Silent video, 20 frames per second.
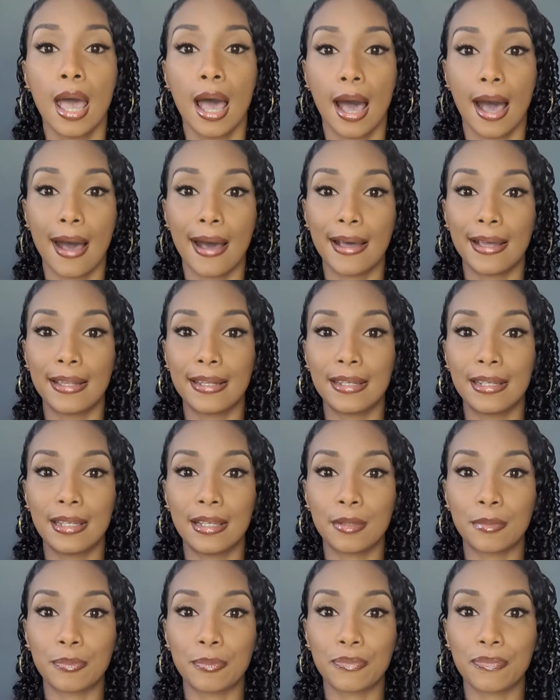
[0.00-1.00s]
And
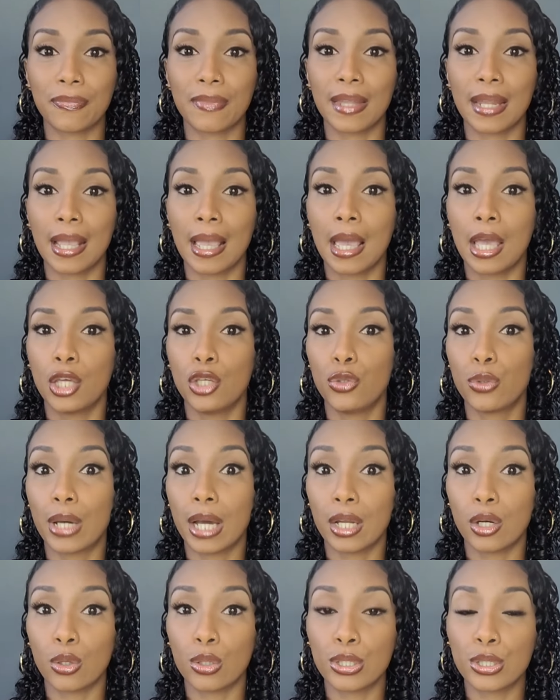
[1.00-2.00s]
you
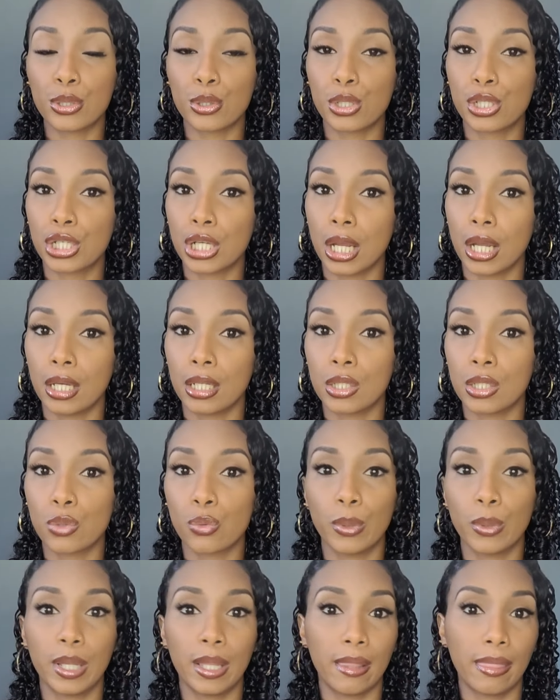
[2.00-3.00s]
can also share it
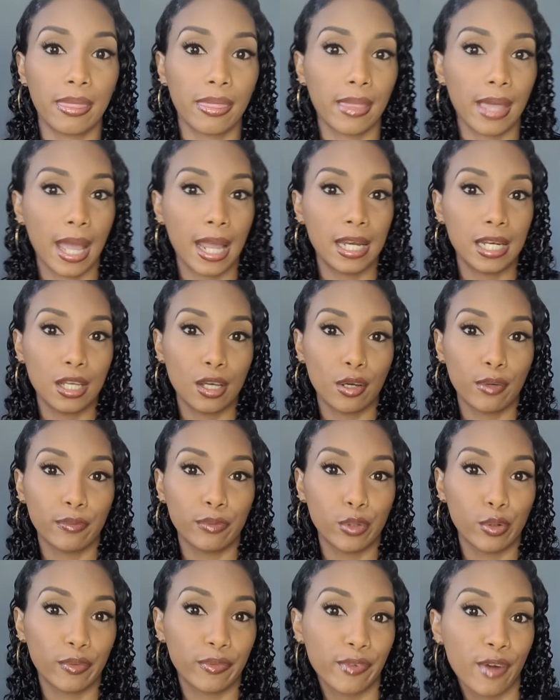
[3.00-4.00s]
with any of
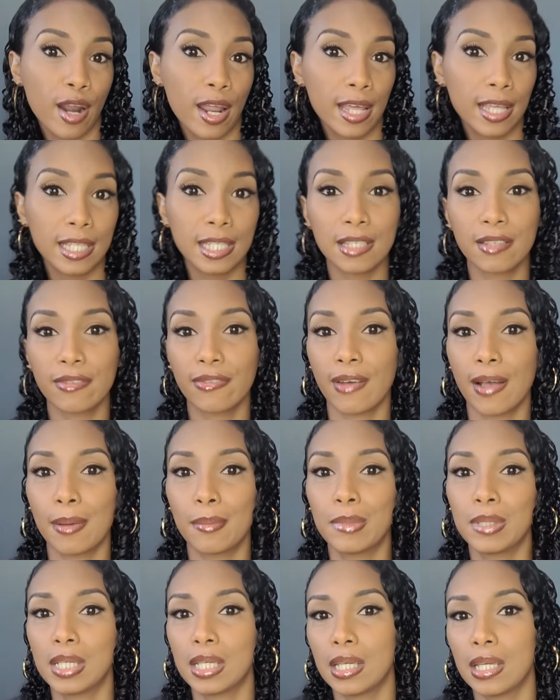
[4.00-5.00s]
your friends,
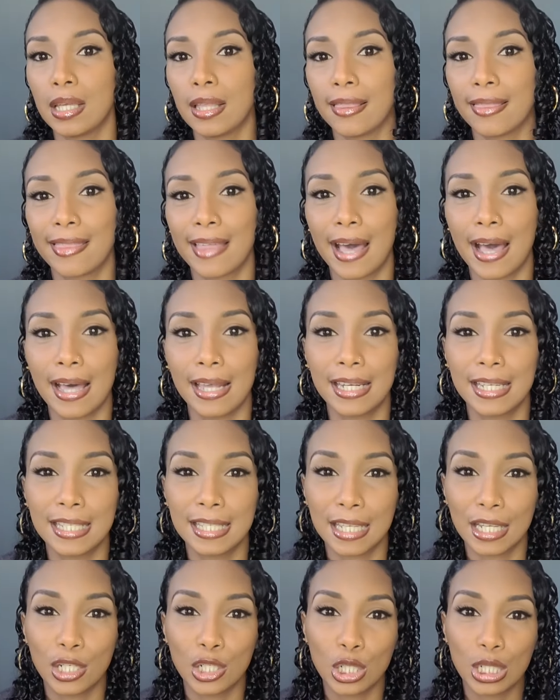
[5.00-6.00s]
family that is
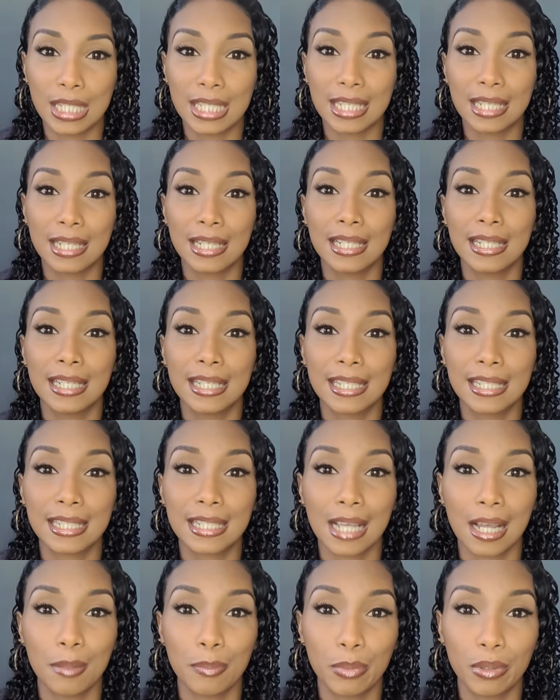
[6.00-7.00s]
interested in this
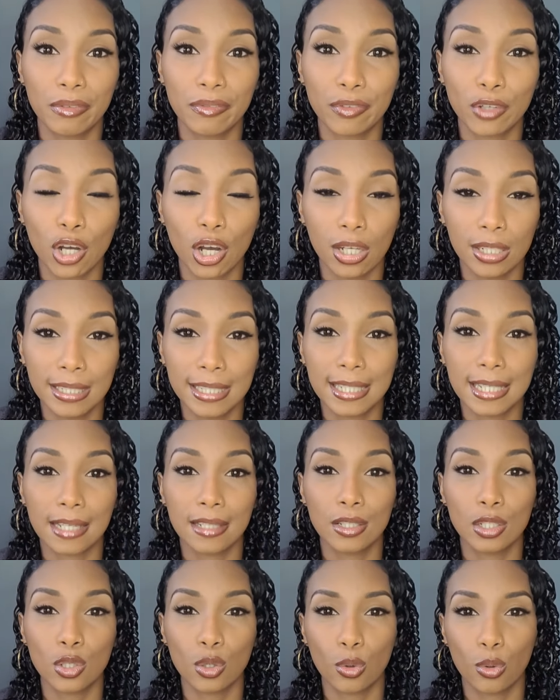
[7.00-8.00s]
type of
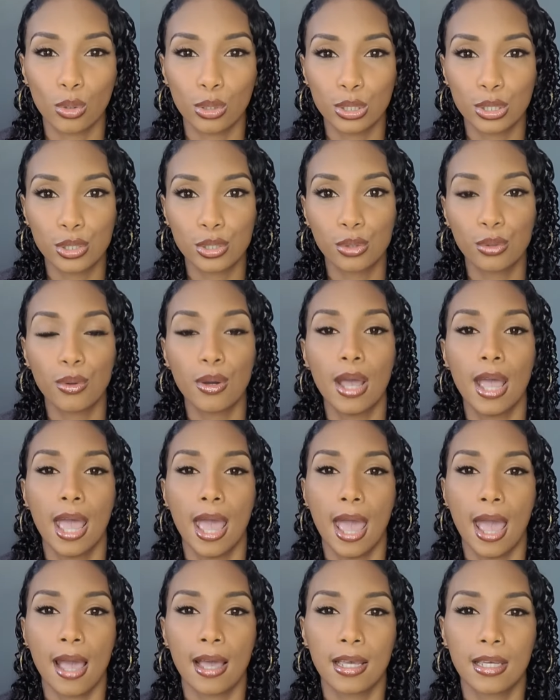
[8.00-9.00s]
content also,
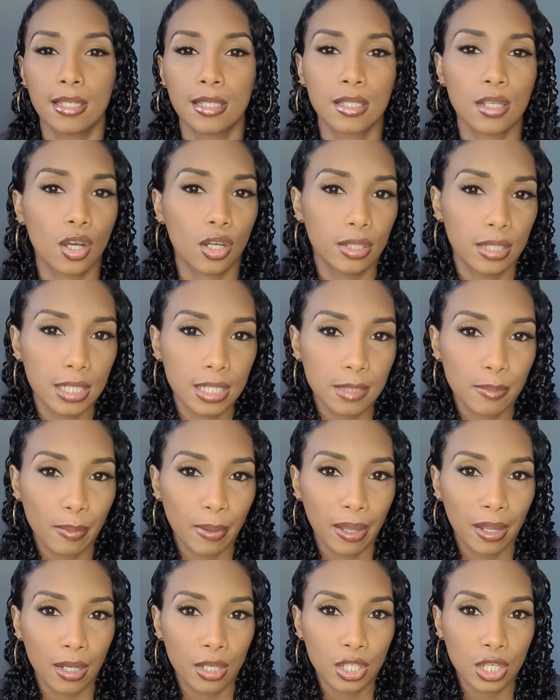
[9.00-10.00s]
because on this
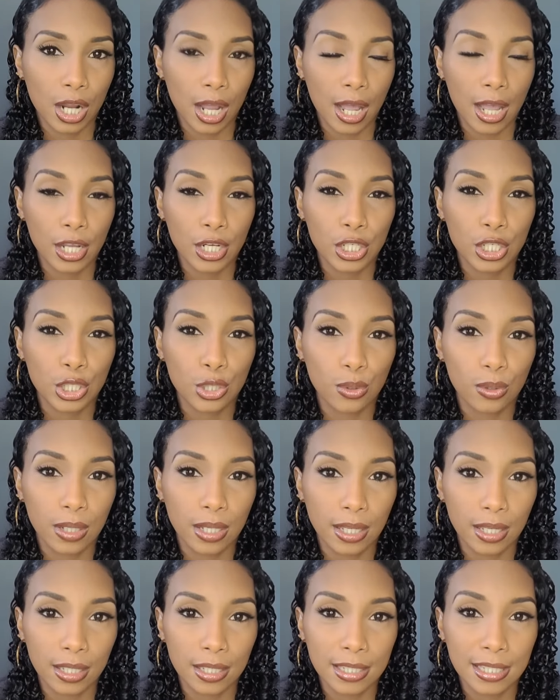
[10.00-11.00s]
page I
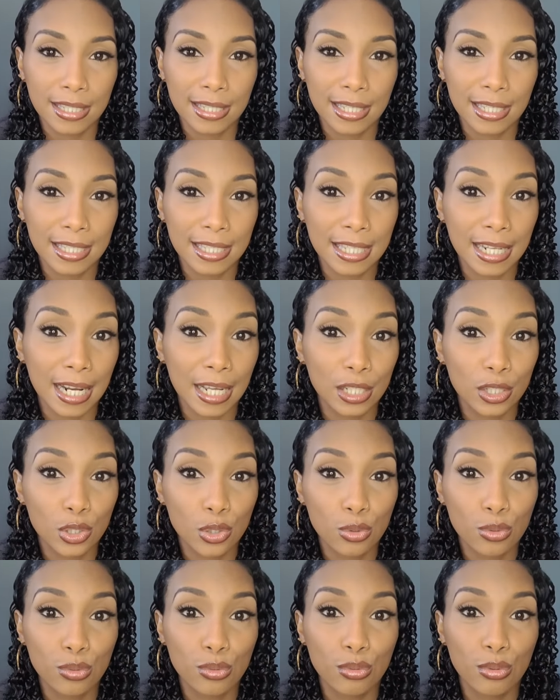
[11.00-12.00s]
showcase things that I
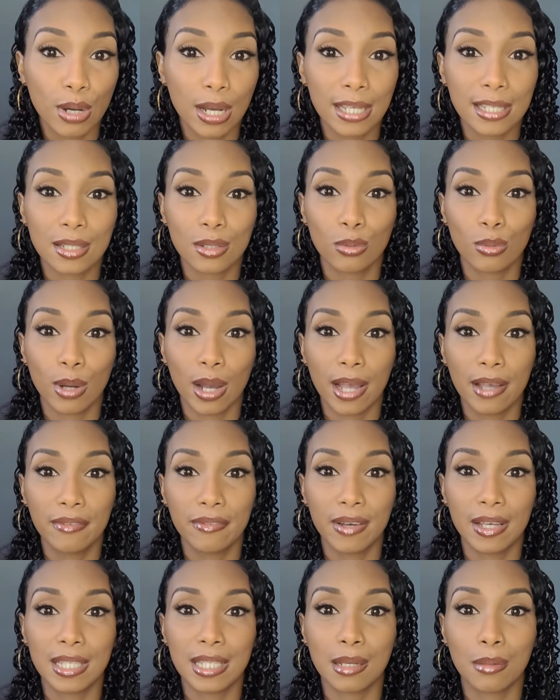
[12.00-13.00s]
do as a wife,
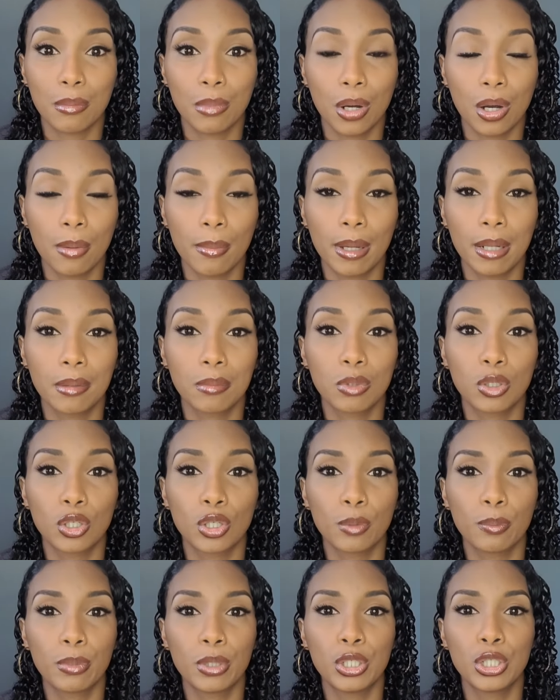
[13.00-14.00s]
as a mom, and I'm
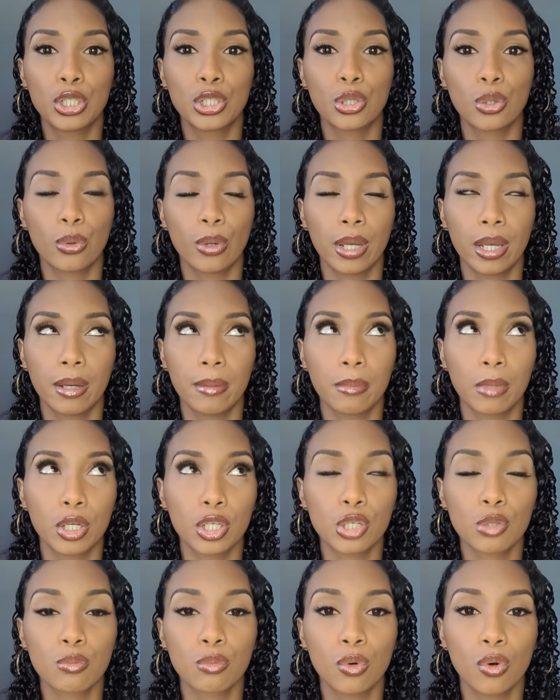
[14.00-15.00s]
gonna be showing
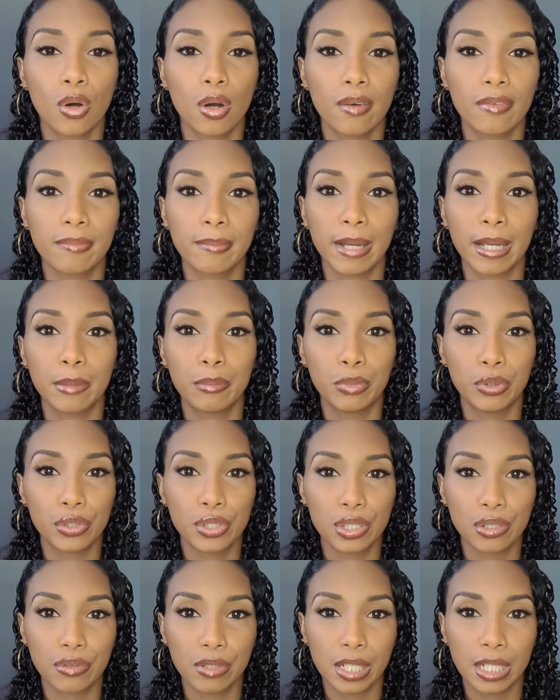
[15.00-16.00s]
much more of my
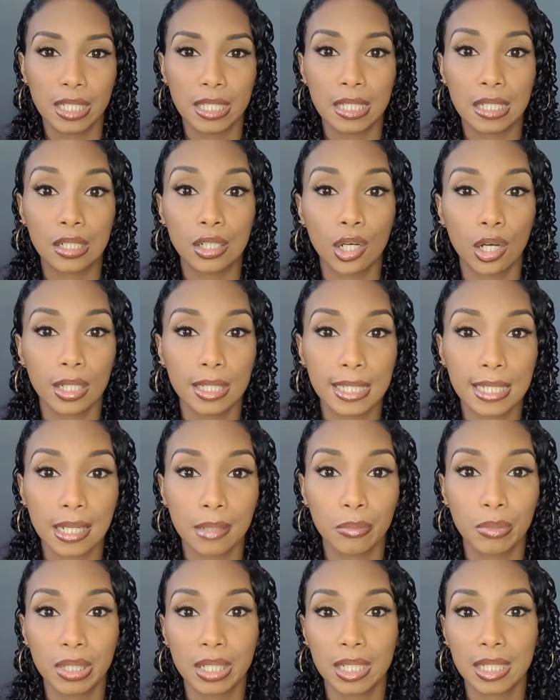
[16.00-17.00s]
beauty related
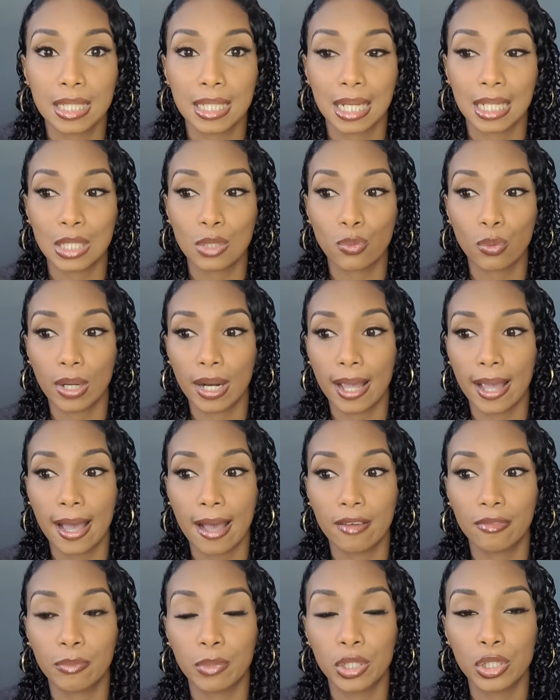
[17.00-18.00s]
content, because that's what I
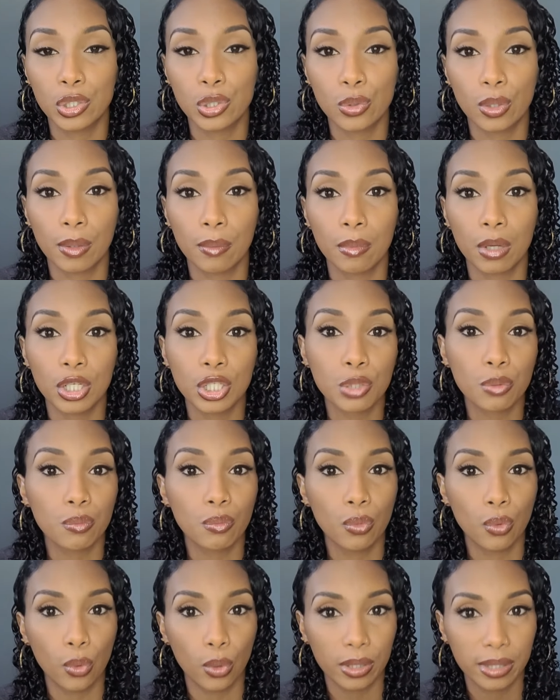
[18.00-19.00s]
have been doing much
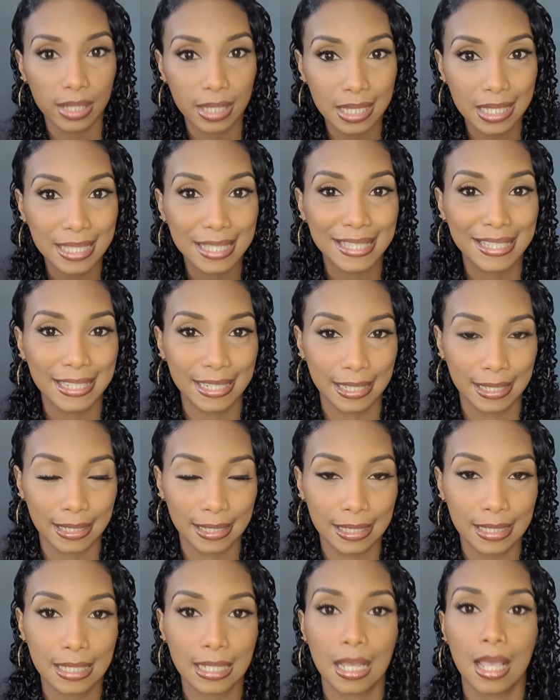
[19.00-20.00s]
more these
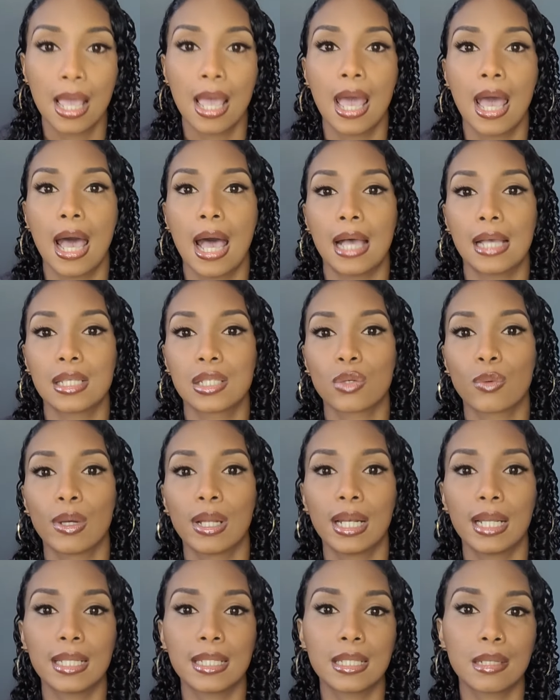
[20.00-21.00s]
days, as
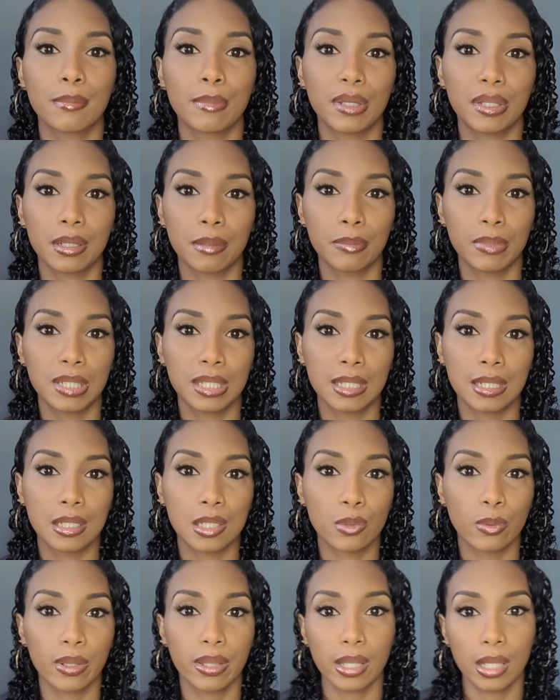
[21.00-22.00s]
well as some other
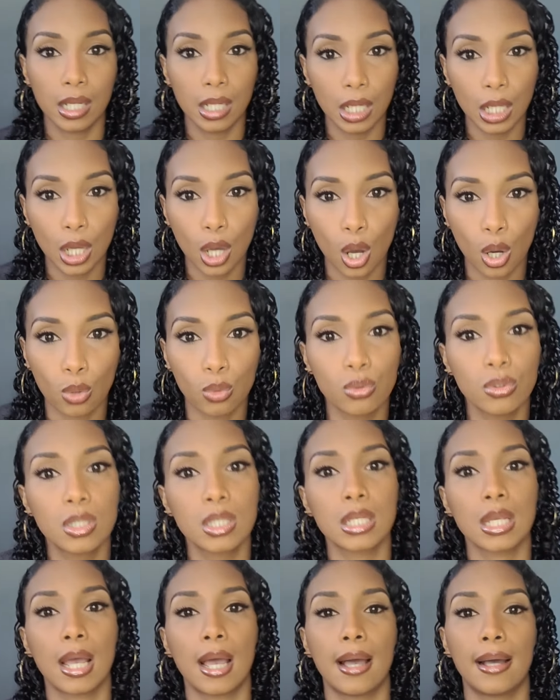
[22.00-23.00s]
business within the house.